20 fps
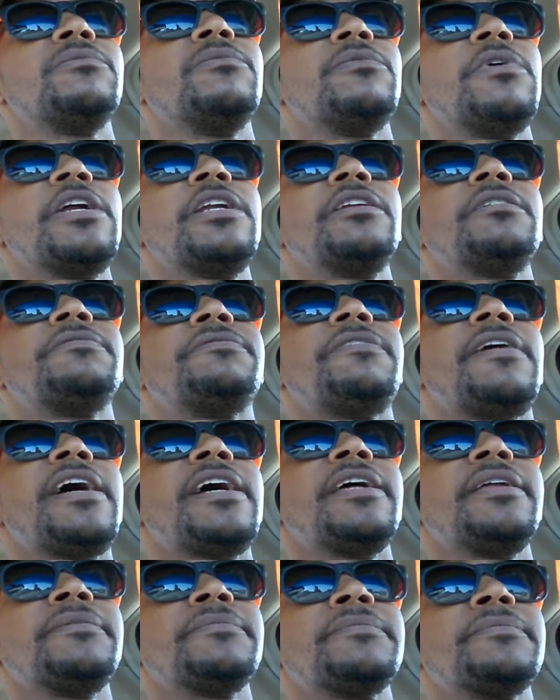ready to
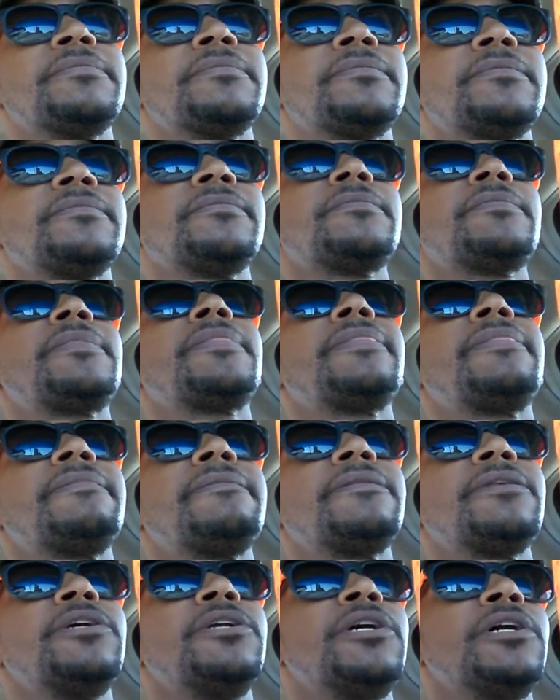fight.
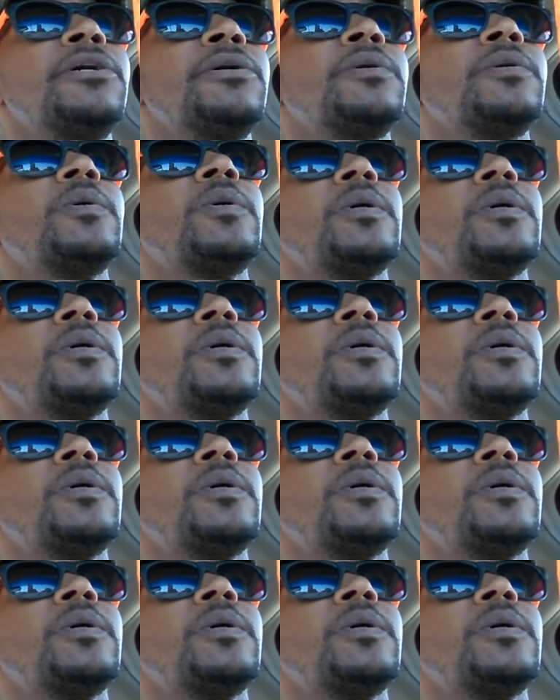You know,